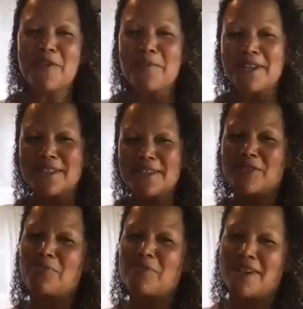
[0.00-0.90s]
everybody that
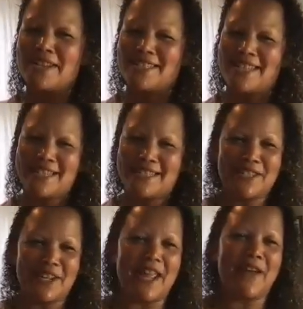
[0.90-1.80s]
supervises hasn't
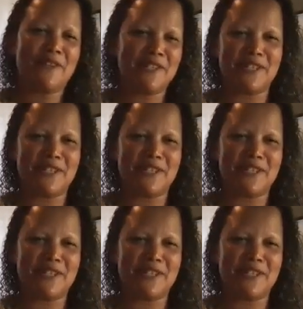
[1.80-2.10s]
done every